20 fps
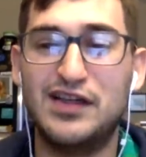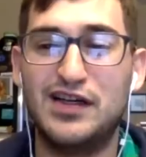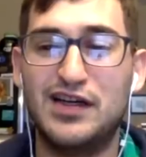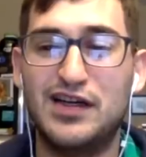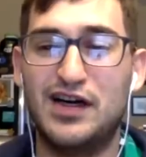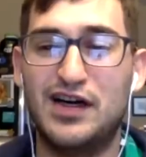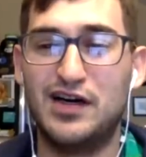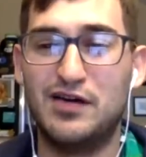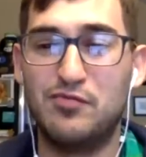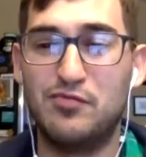
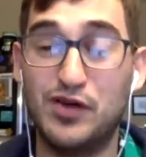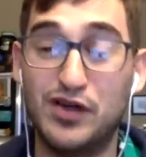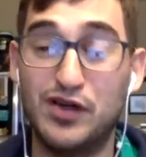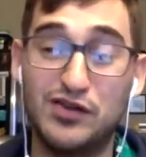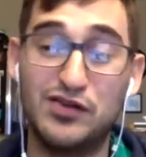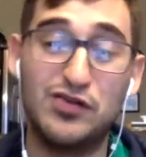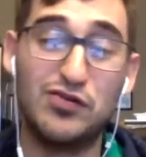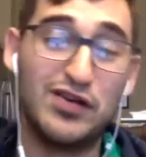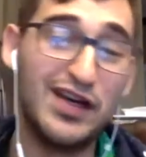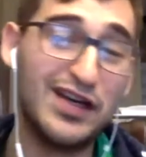
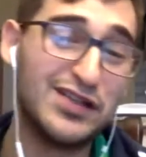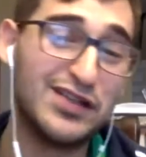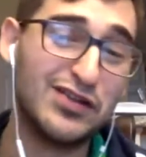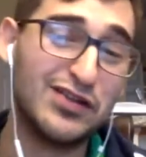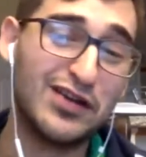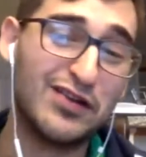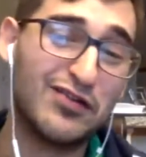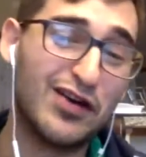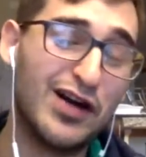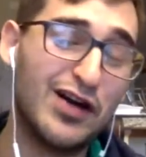But to get to
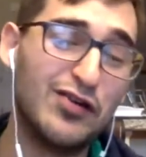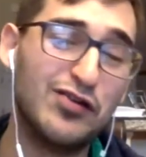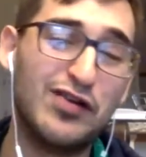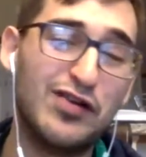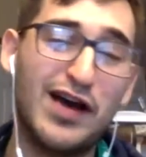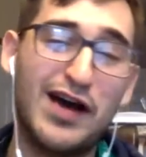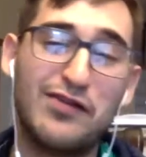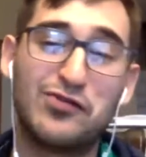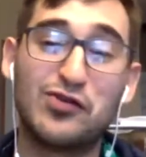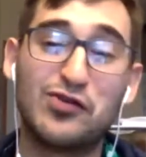the ground, you
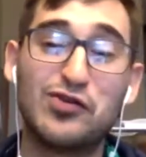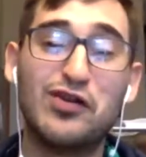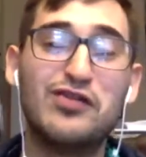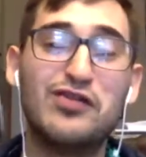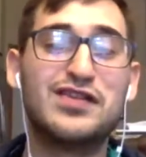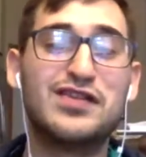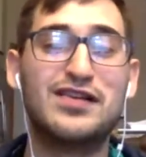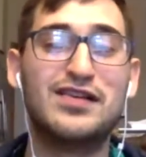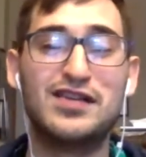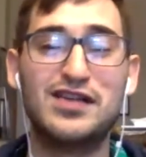have to
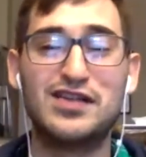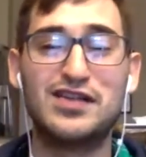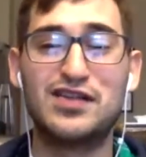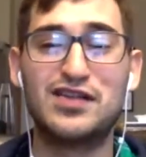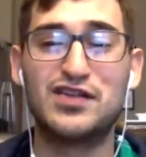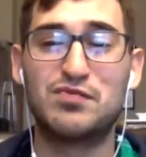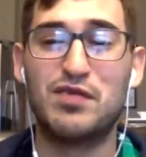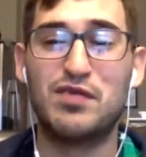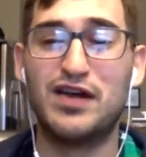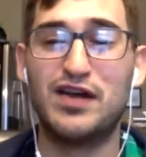close that
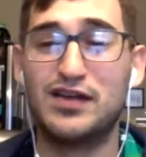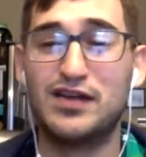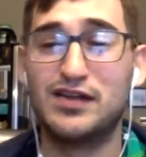distance, man.